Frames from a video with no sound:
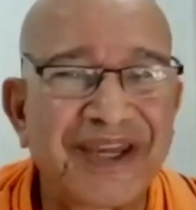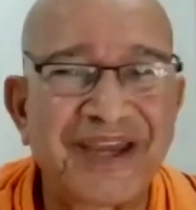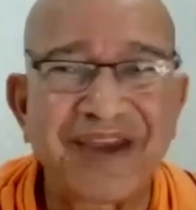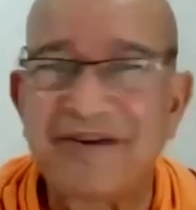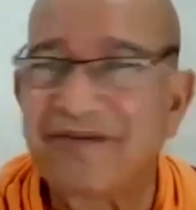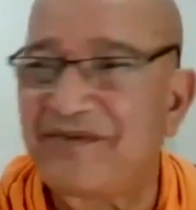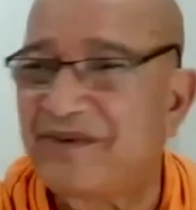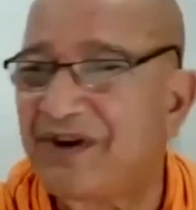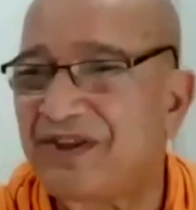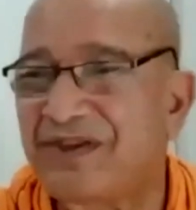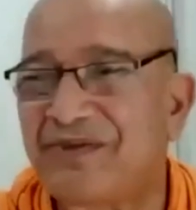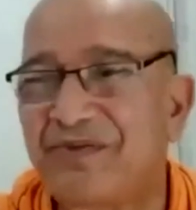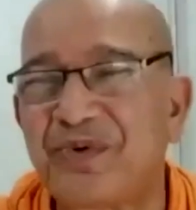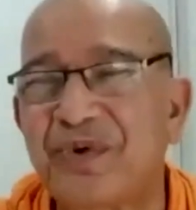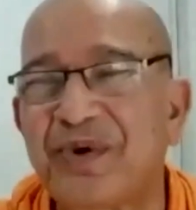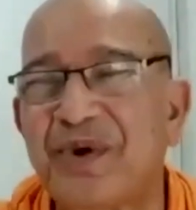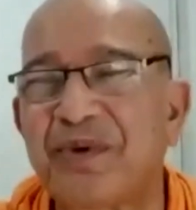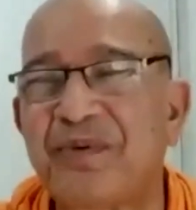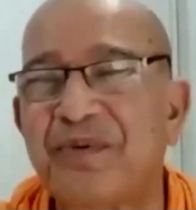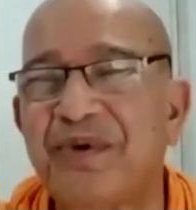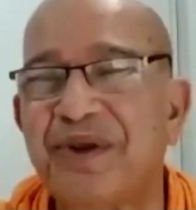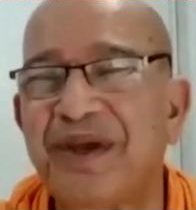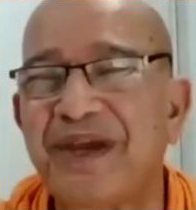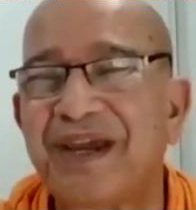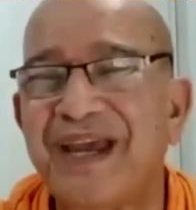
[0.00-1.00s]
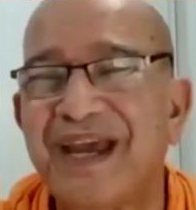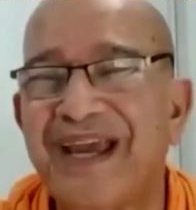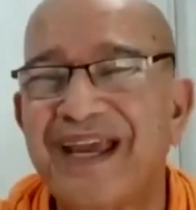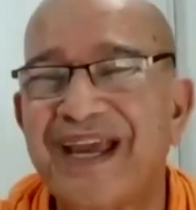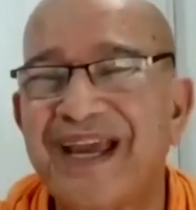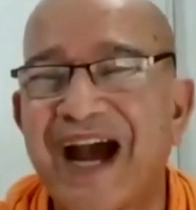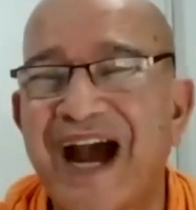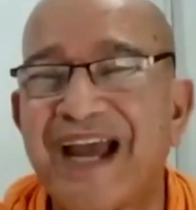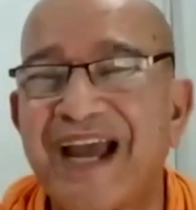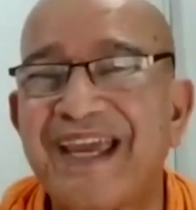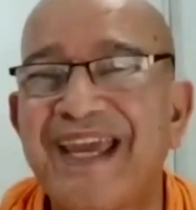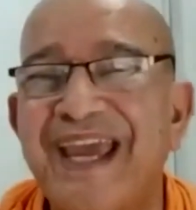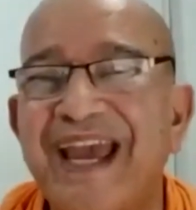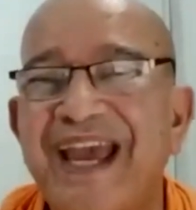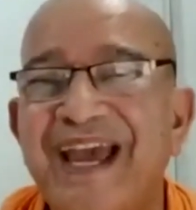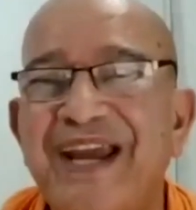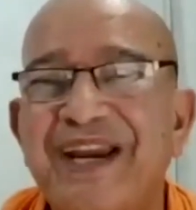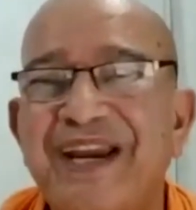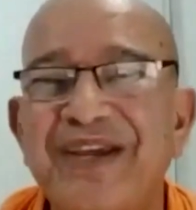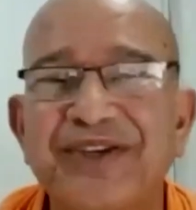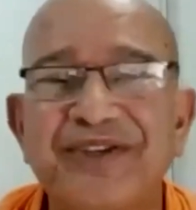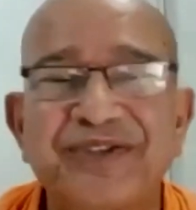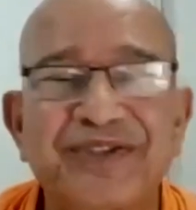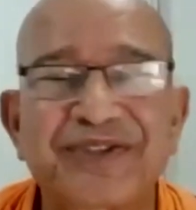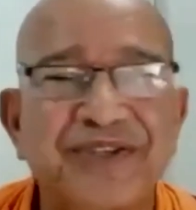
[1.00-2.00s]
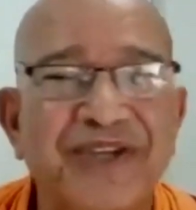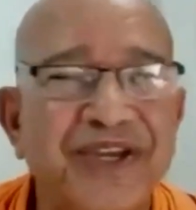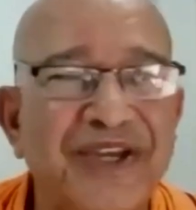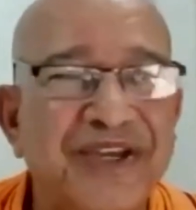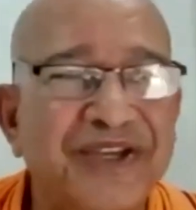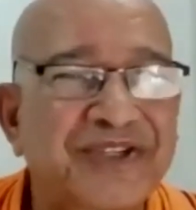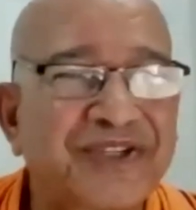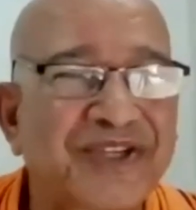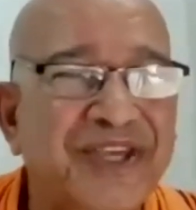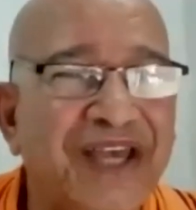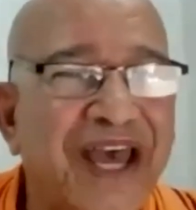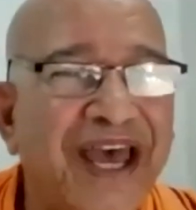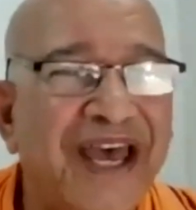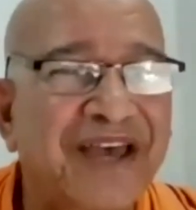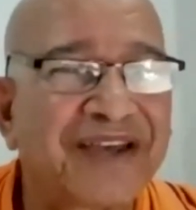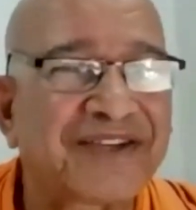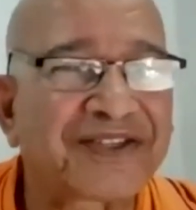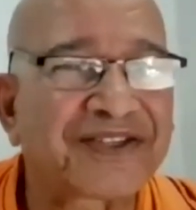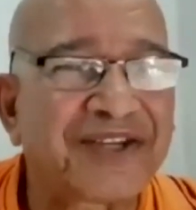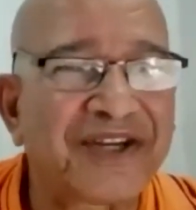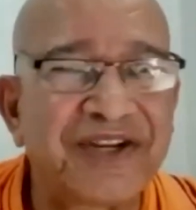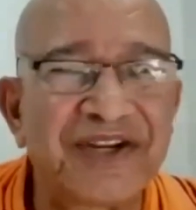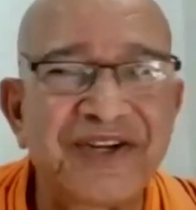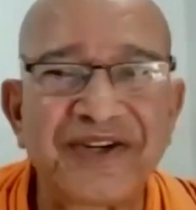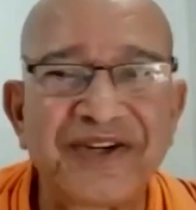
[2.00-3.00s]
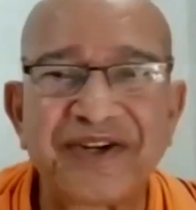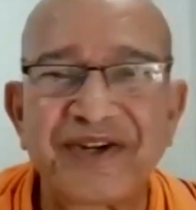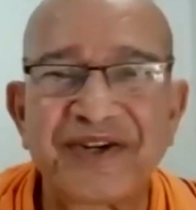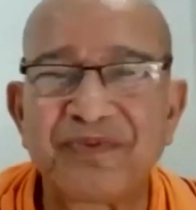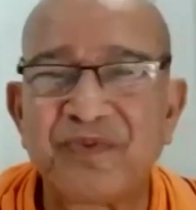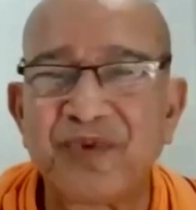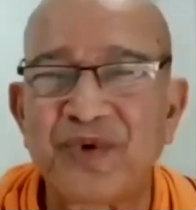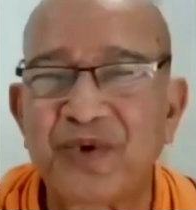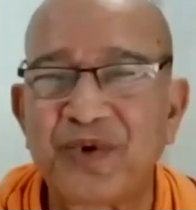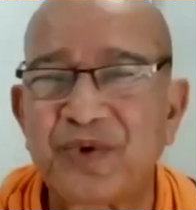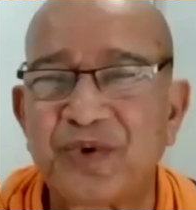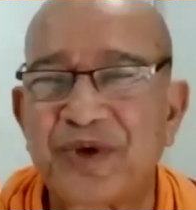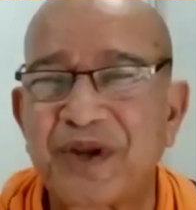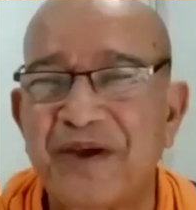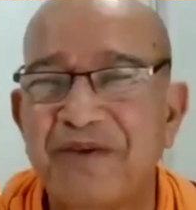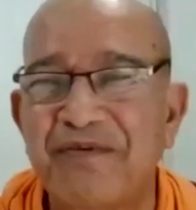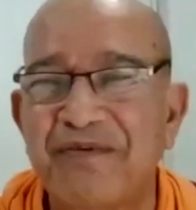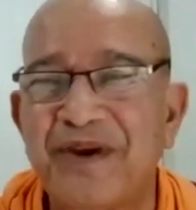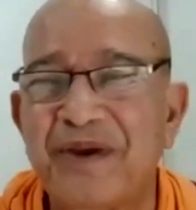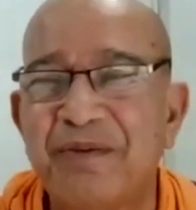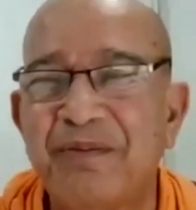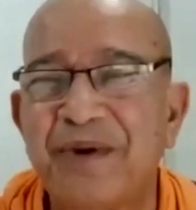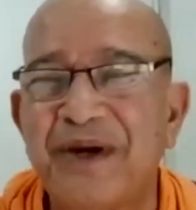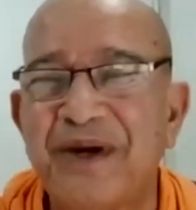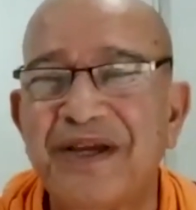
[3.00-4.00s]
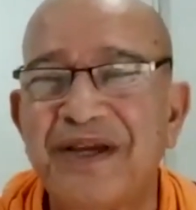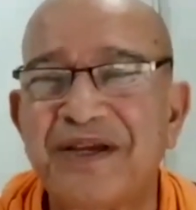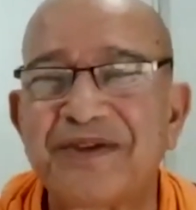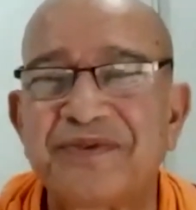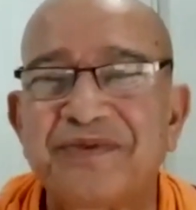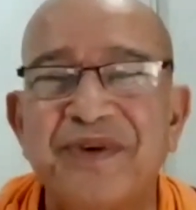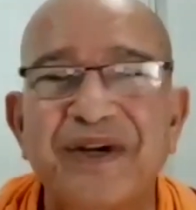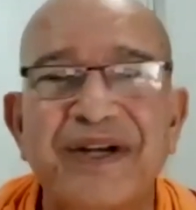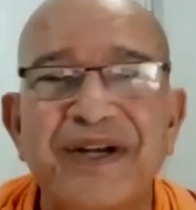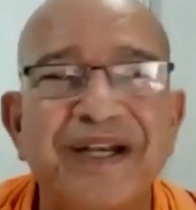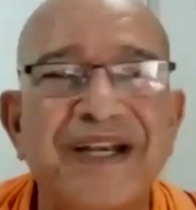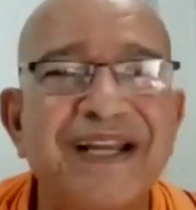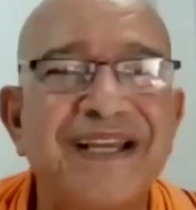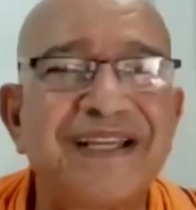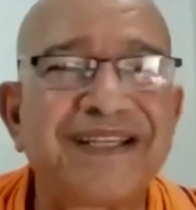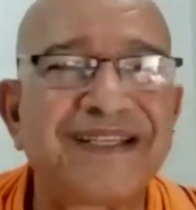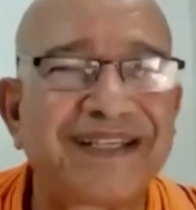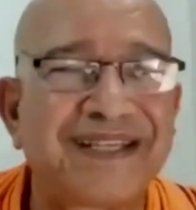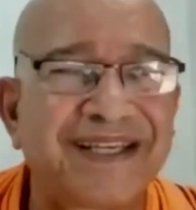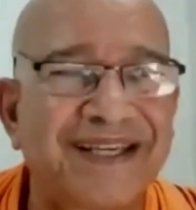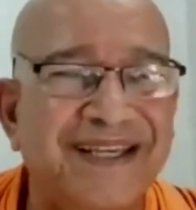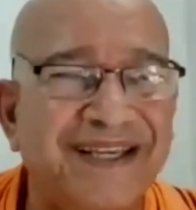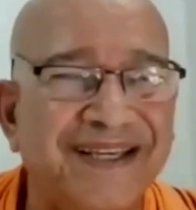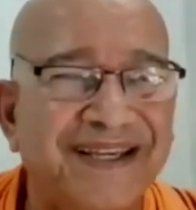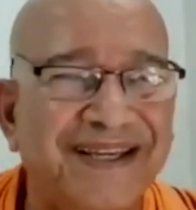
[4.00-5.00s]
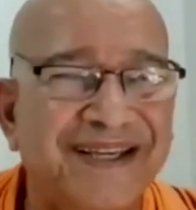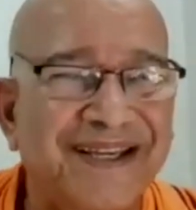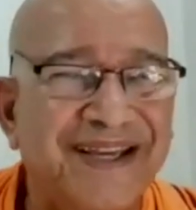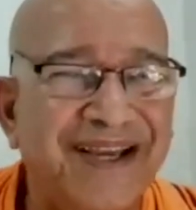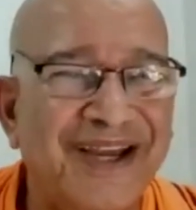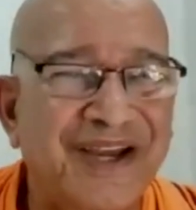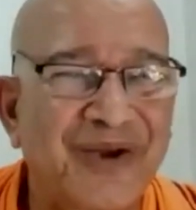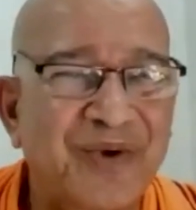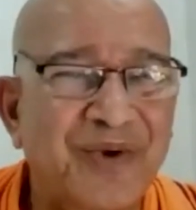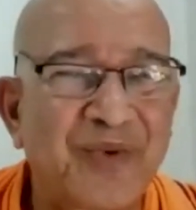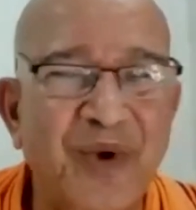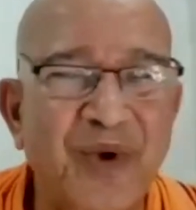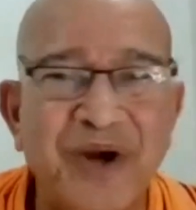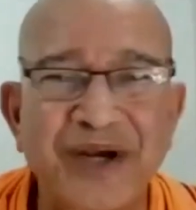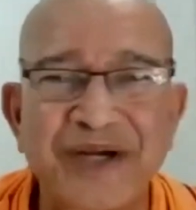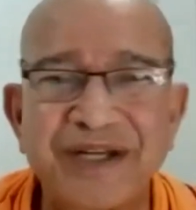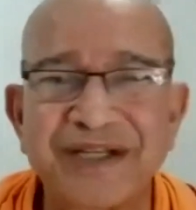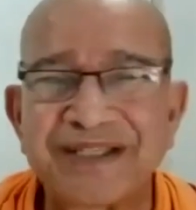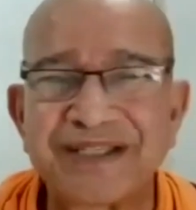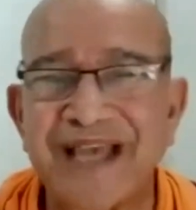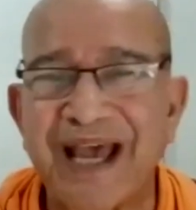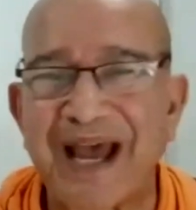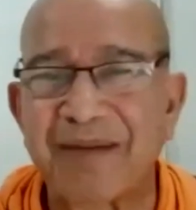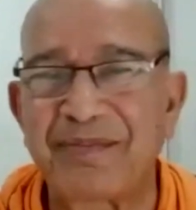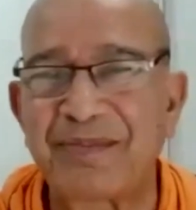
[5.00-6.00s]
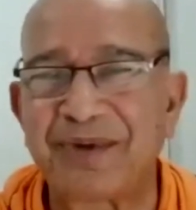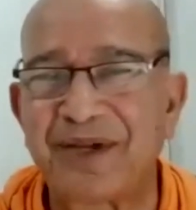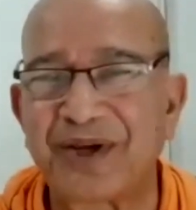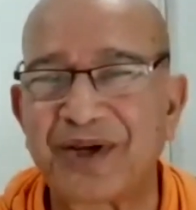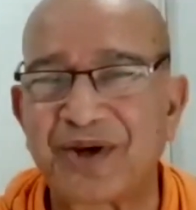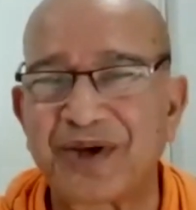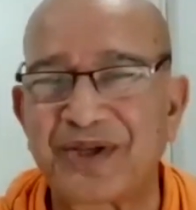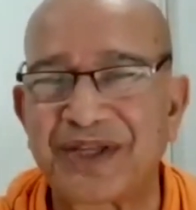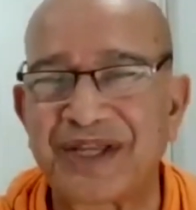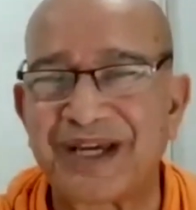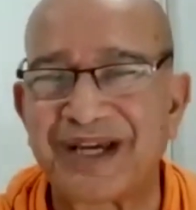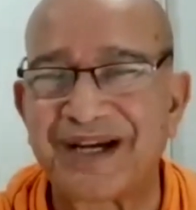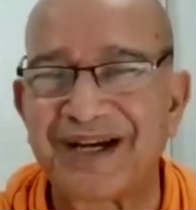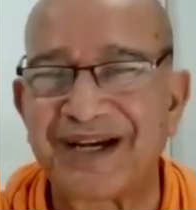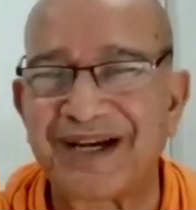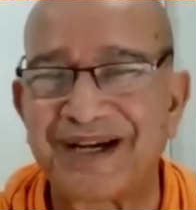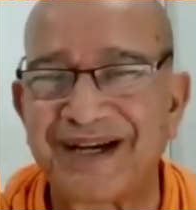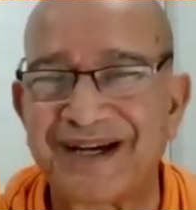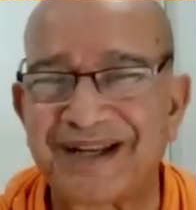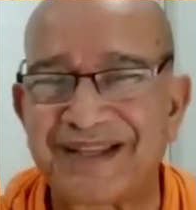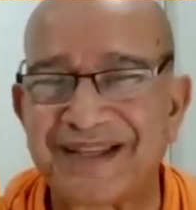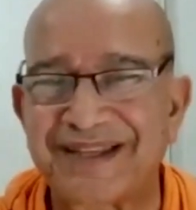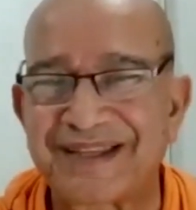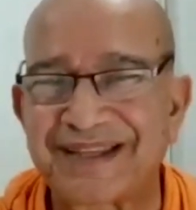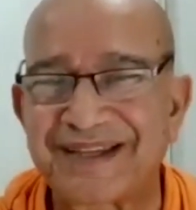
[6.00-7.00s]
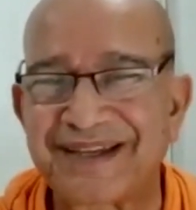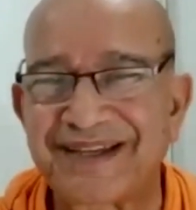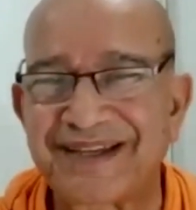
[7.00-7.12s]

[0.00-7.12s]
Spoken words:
Every year is sun, moon, everybody is witnessing what is happening on the earth.